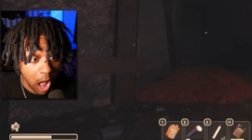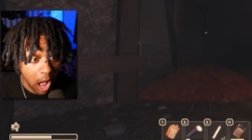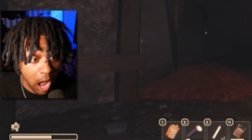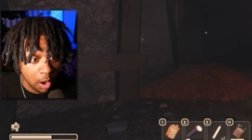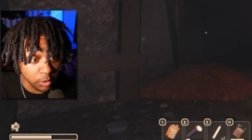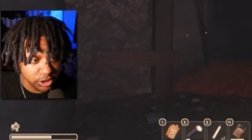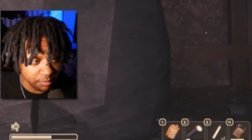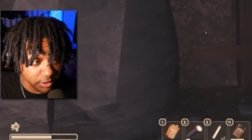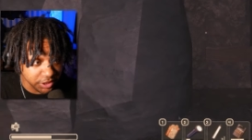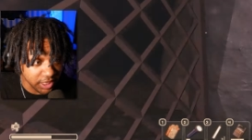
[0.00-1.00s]
I was
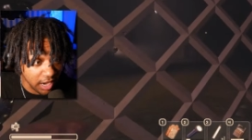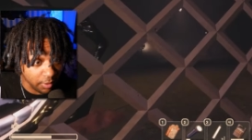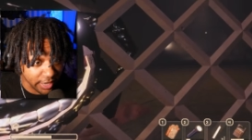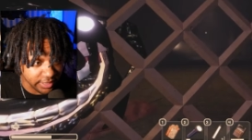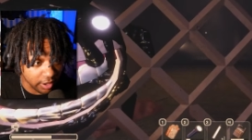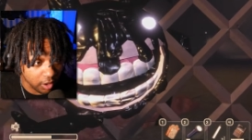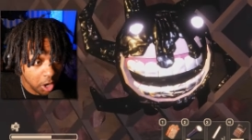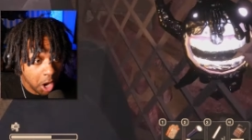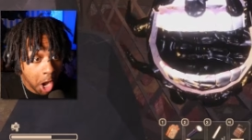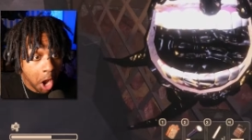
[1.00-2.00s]
supposed to die right there.
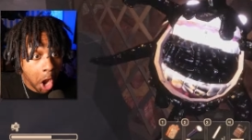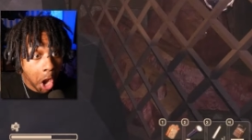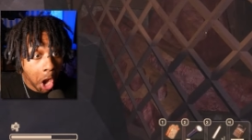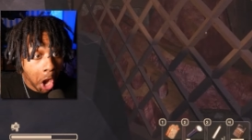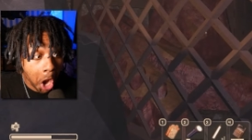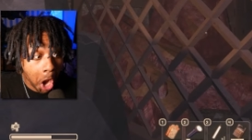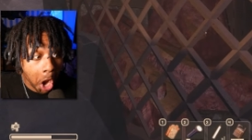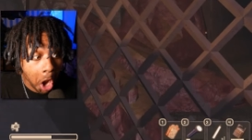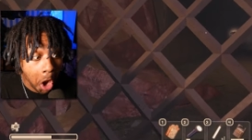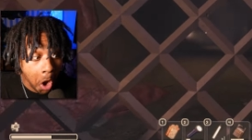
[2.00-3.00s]

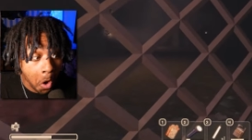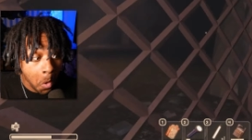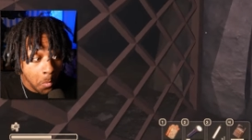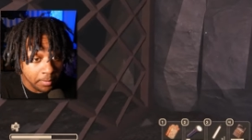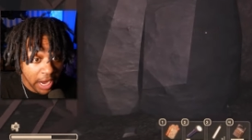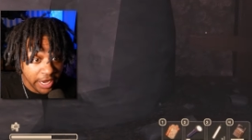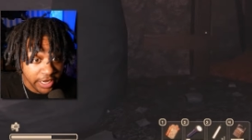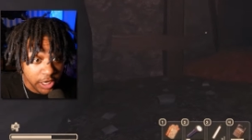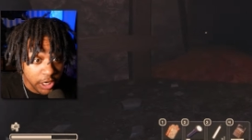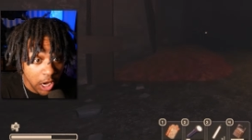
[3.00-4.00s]
Oh my
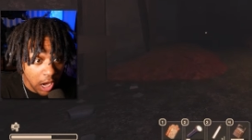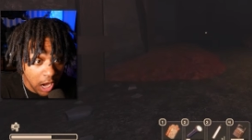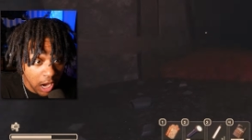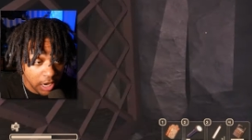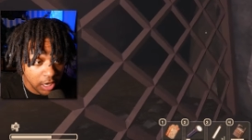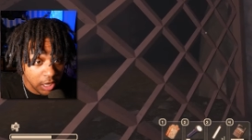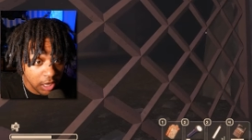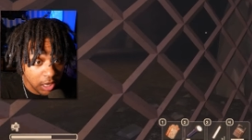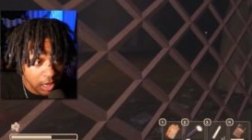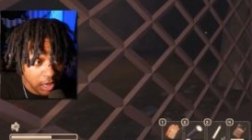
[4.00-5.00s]
we got god! This. We
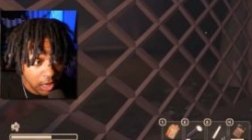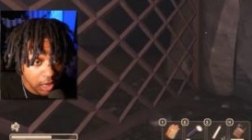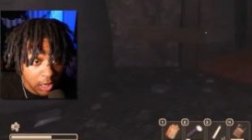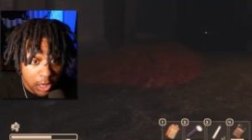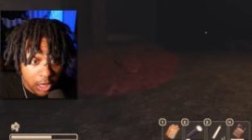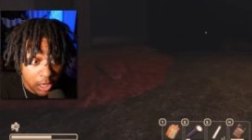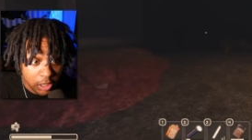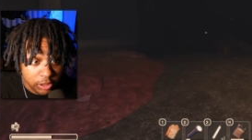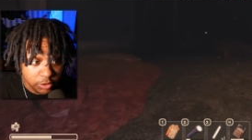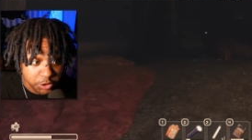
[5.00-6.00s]
got this, Tusk.
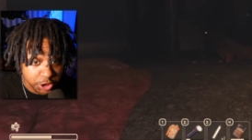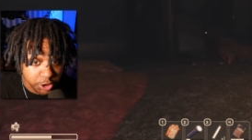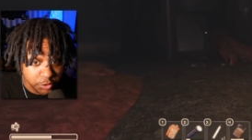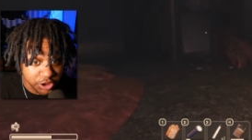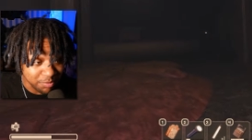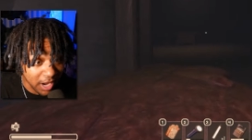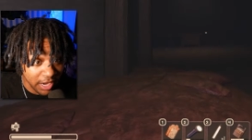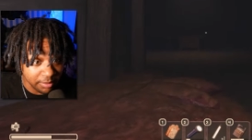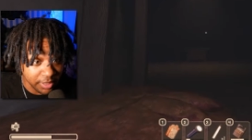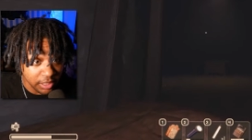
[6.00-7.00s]
There was a Screech
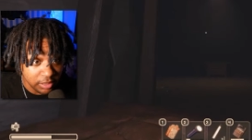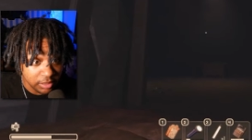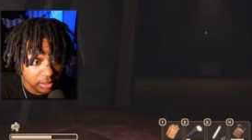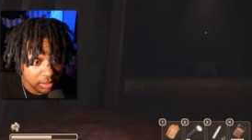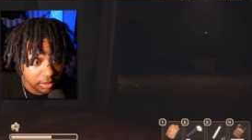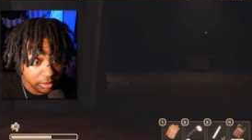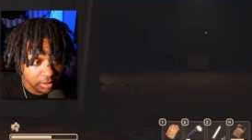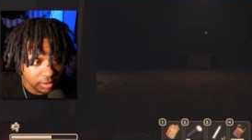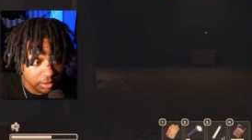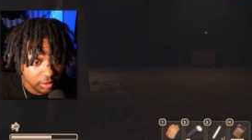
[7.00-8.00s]
behind me.
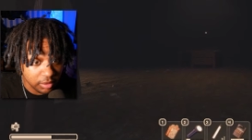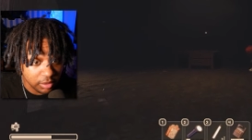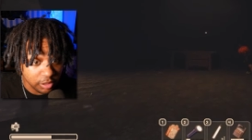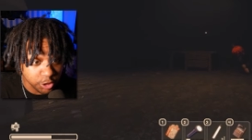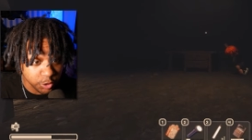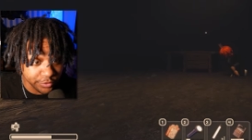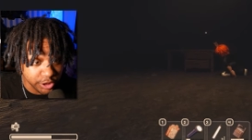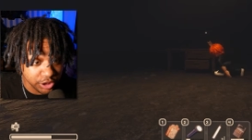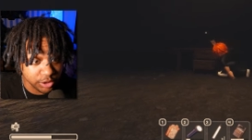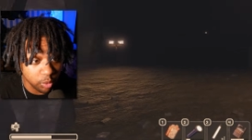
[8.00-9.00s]
Their Screech
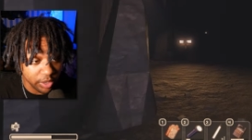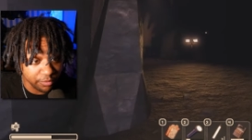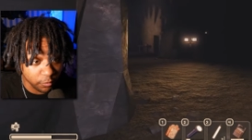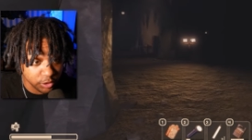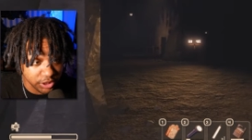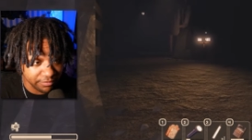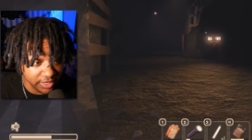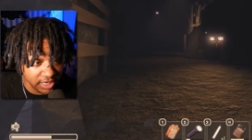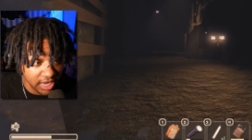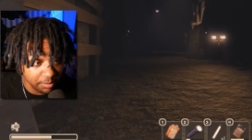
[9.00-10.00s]
is twenty-four seven
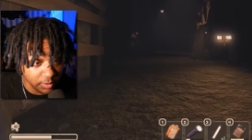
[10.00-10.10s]
enabled.